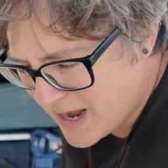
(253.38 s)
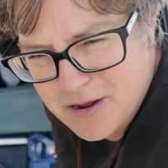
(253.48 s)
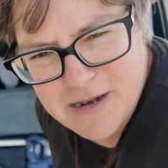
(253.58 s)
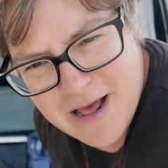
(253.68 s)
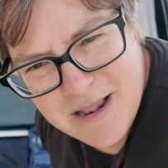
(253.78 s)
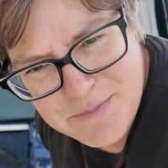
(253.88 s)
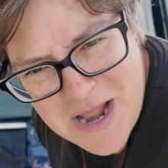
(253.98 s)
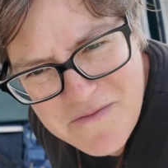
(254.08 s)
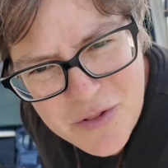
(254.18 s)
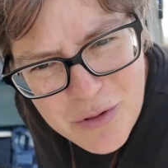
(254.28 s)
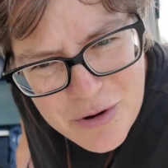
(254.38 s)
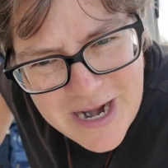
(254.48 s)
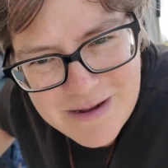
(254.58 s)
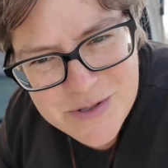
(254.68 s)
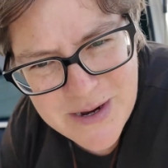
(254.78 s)
hang on, I'm gonna have to look
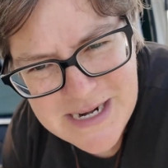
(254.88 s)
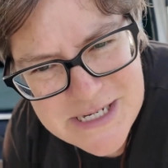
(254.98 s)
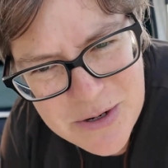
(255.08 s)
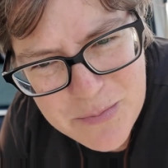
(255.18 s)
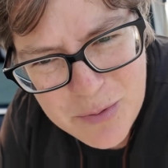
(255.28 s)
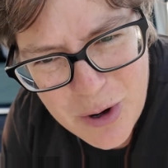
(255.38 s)
it up so I can tell you